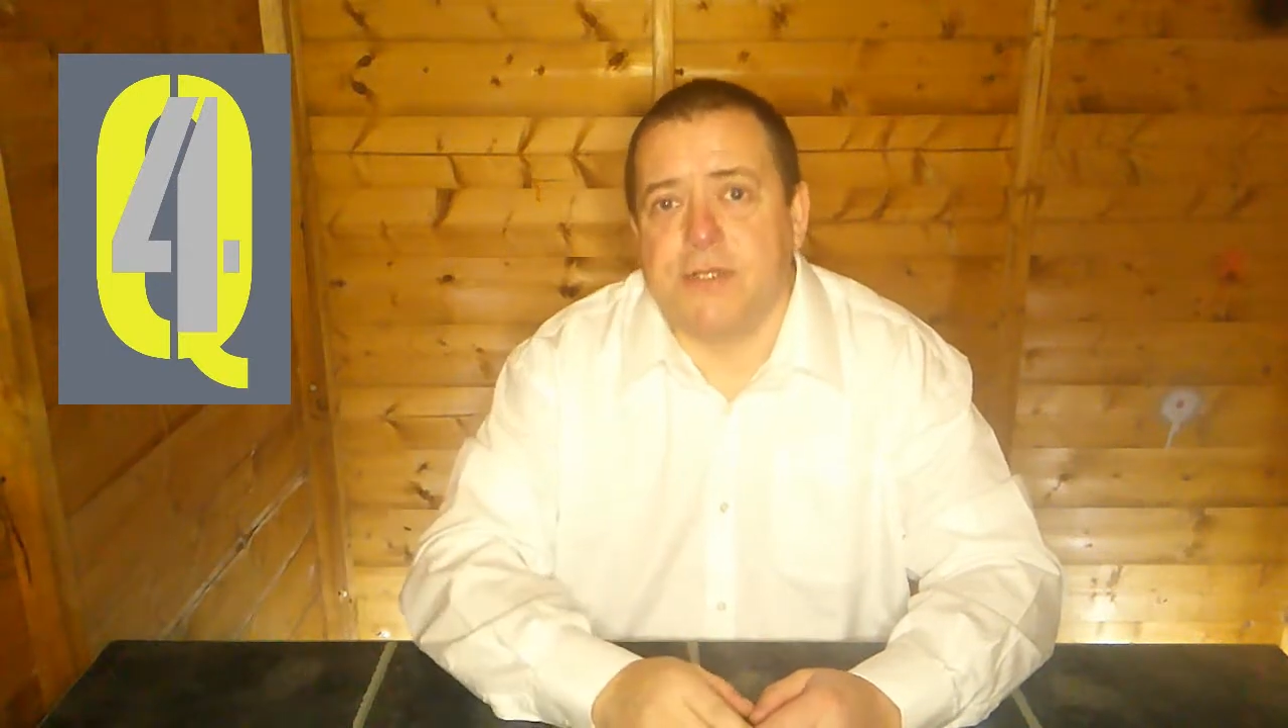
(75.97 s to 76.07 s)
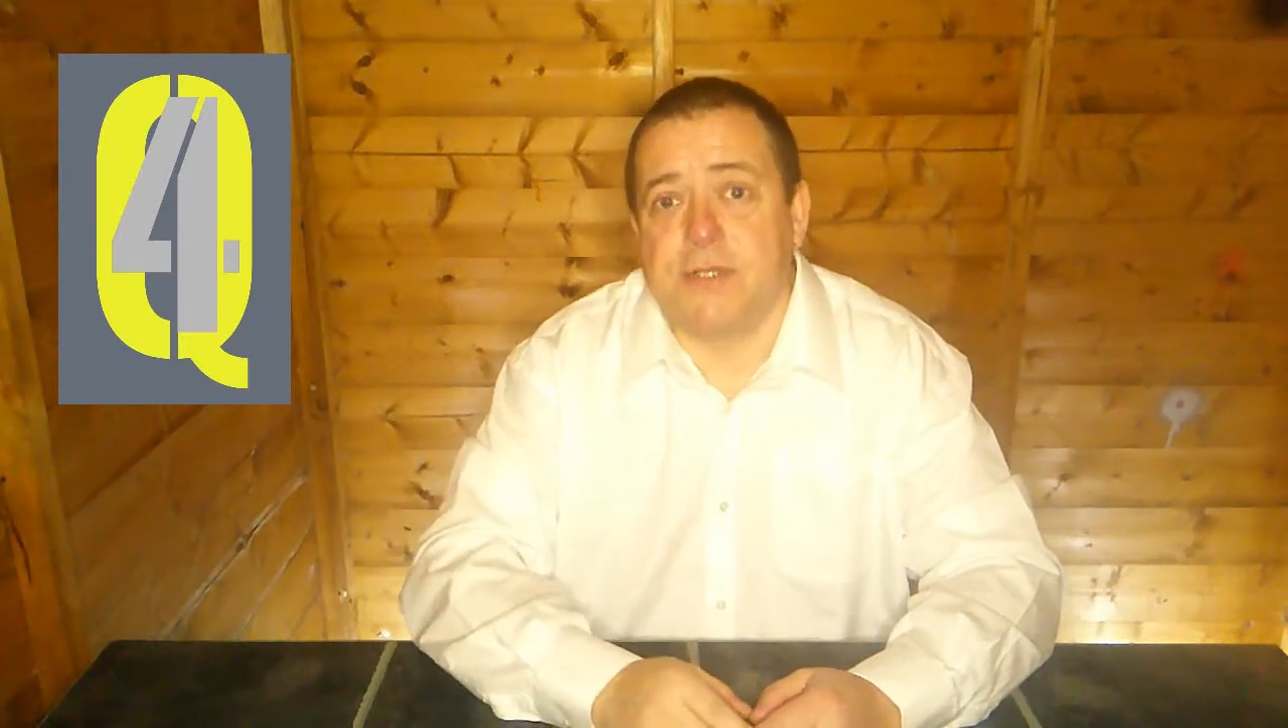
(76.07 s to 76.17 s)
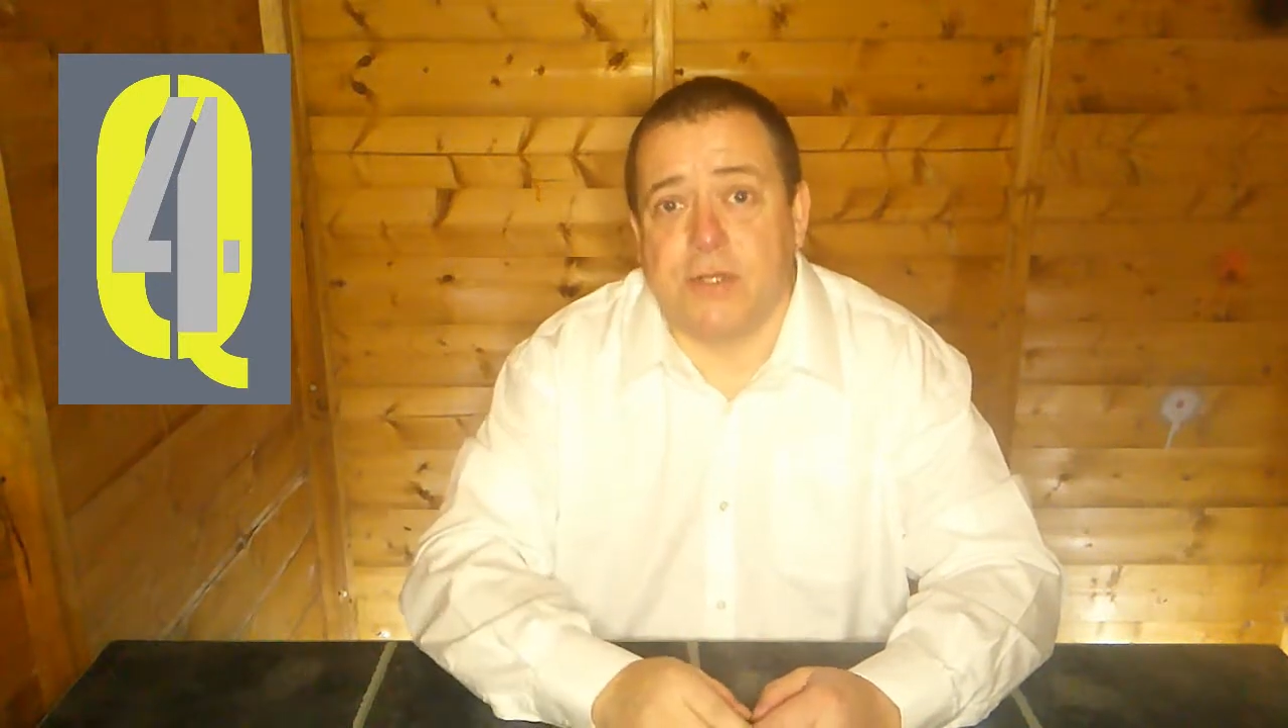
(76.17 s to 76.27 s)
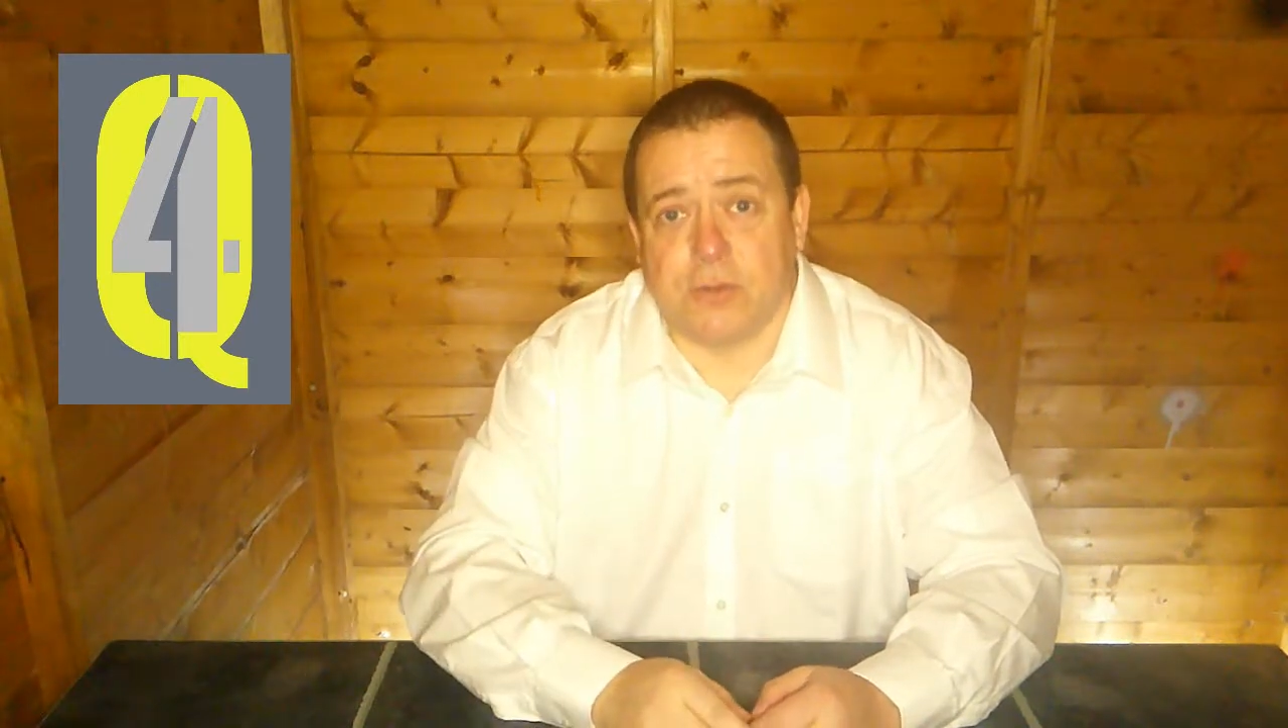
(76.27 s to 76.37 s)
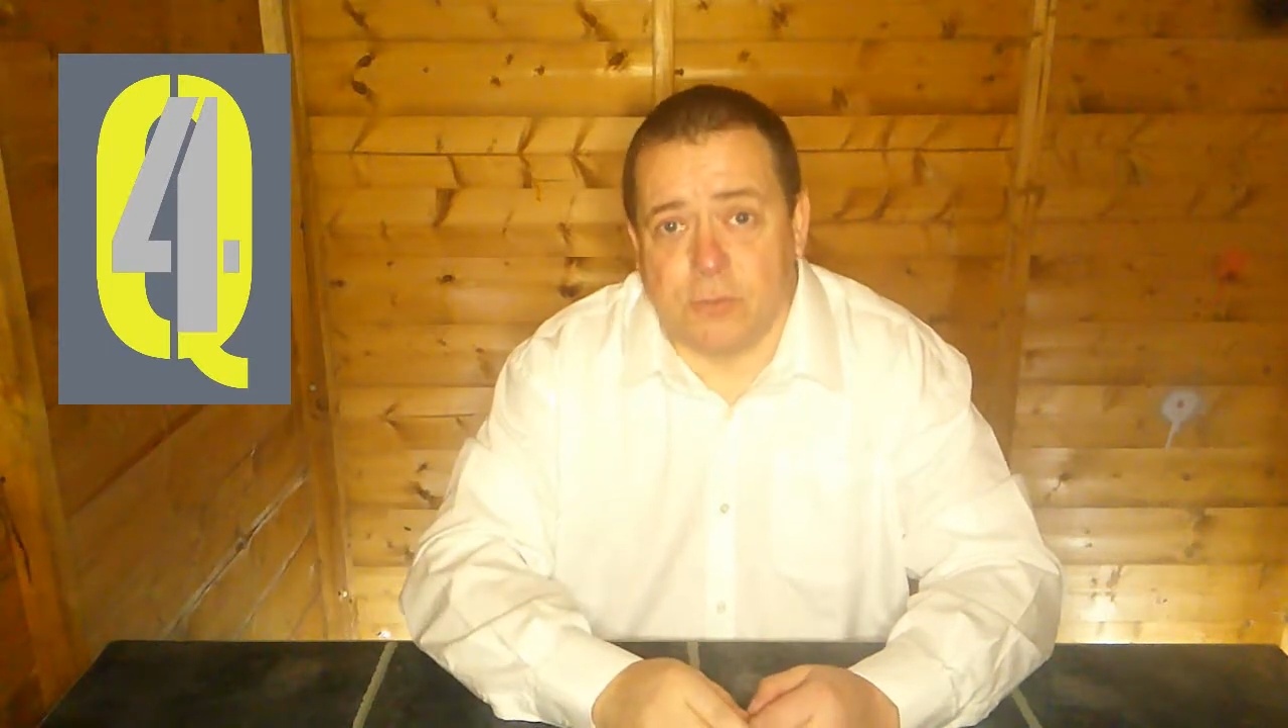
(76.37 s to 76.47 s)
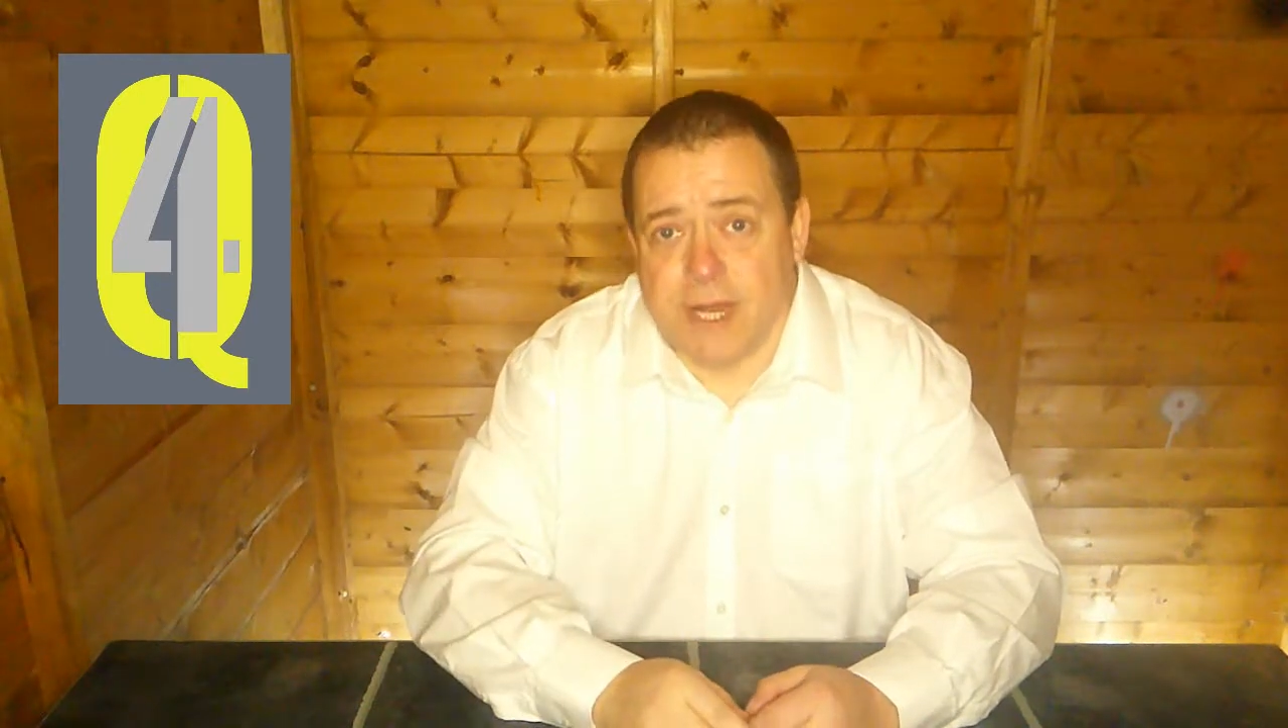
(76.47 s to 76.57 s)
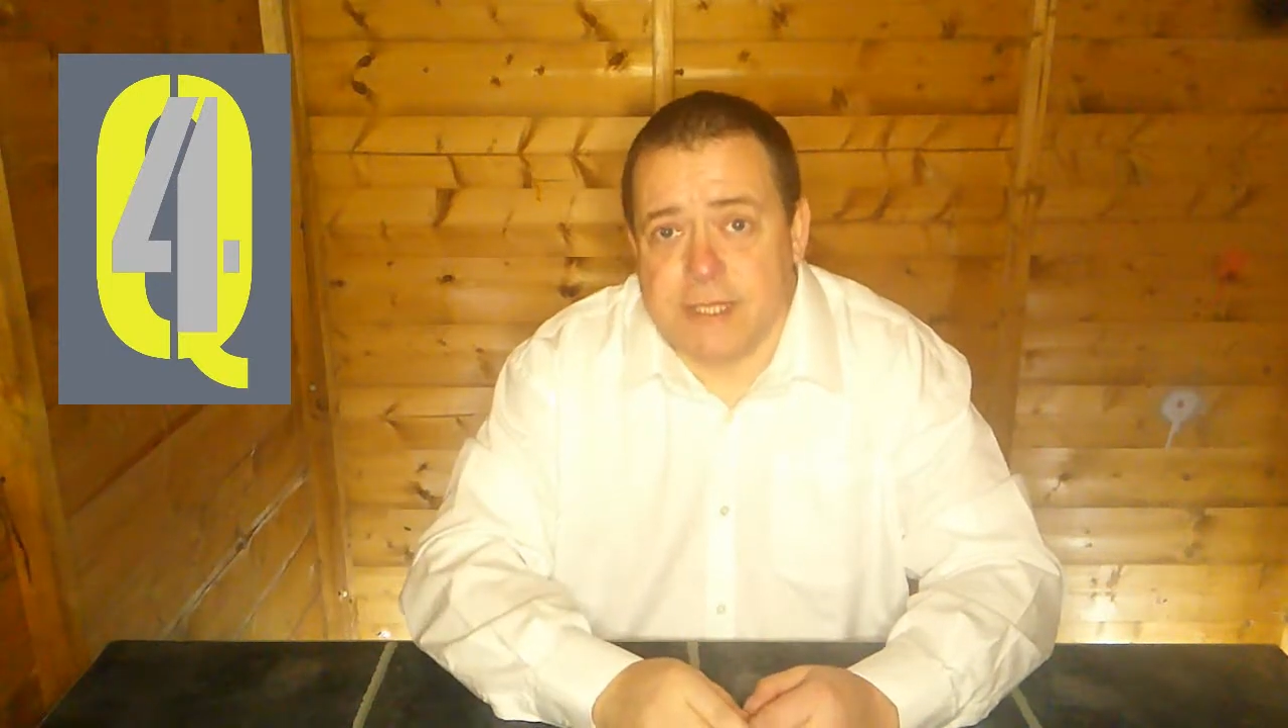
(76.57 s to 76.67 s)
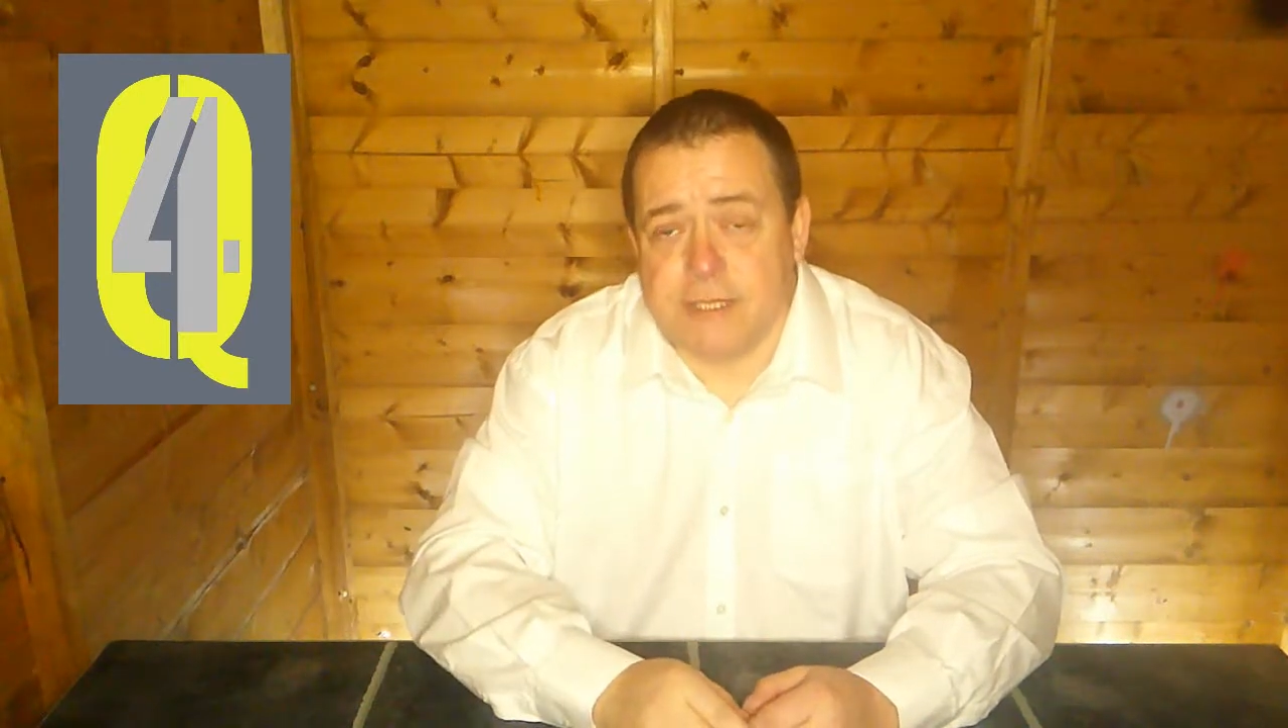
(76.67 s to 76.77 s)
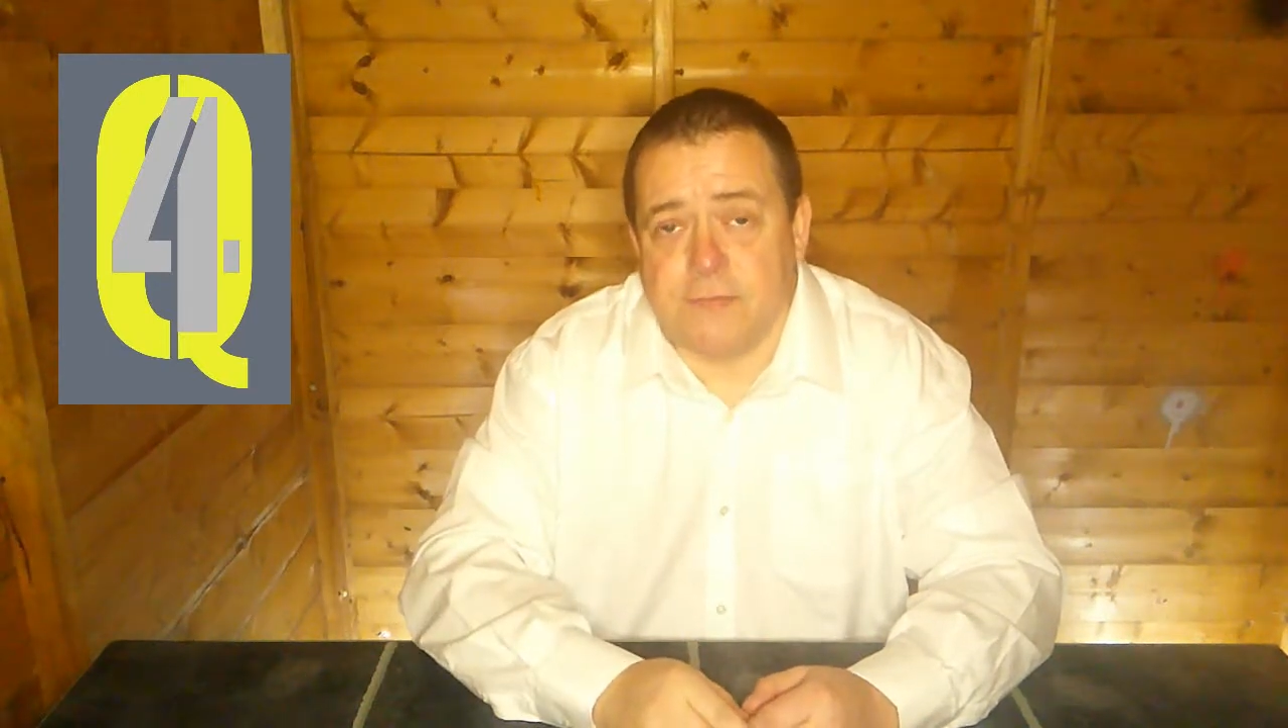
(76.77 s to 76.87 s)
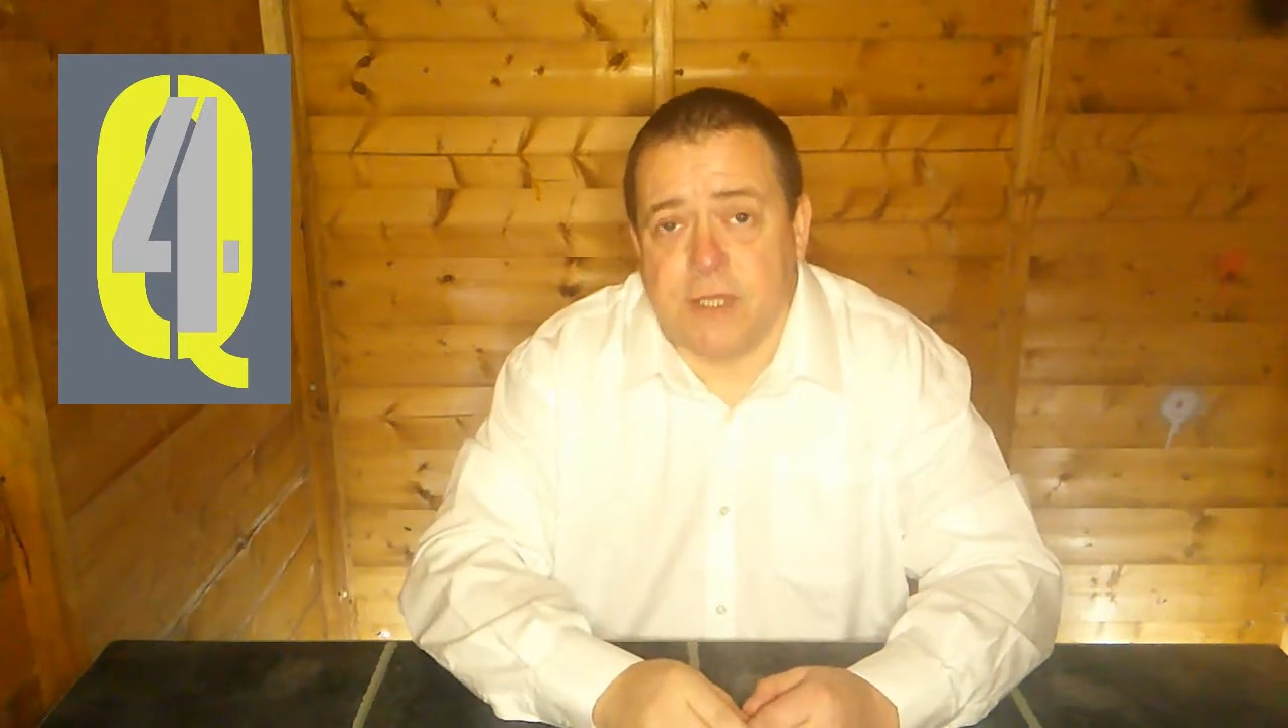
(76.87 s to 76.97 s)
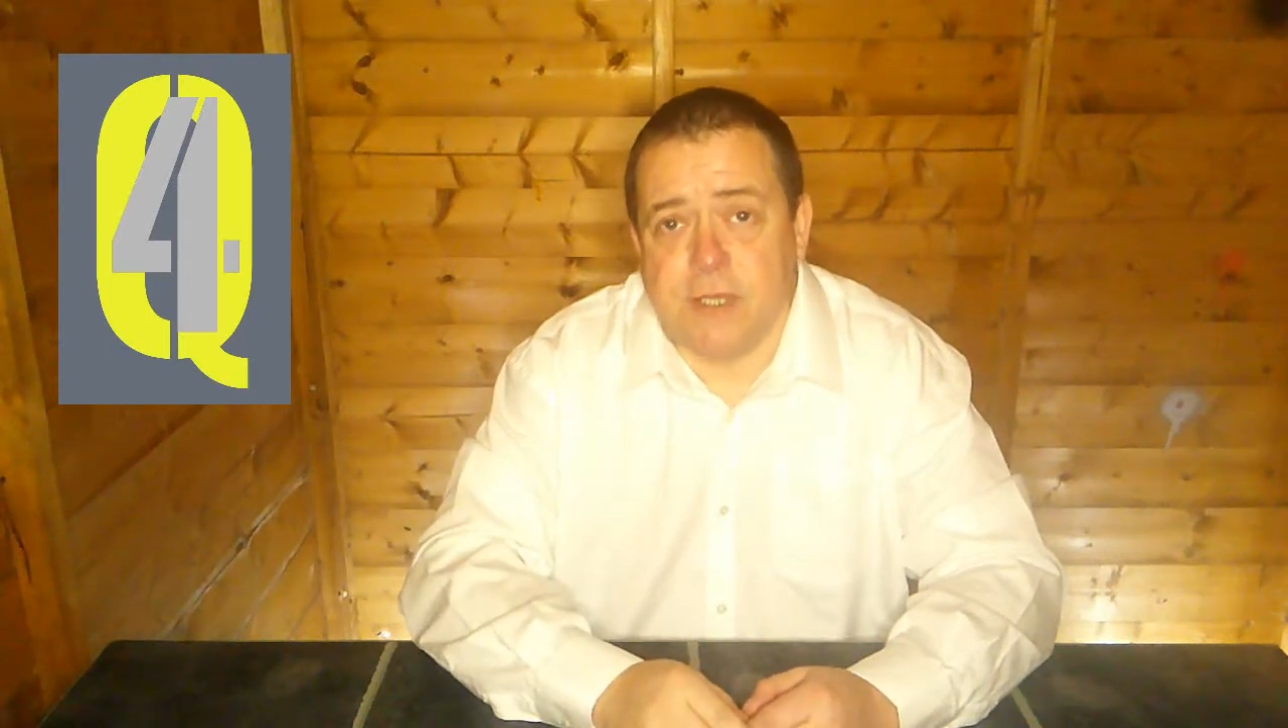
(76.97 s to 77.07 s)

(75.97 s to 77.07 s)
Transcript: to the rest of the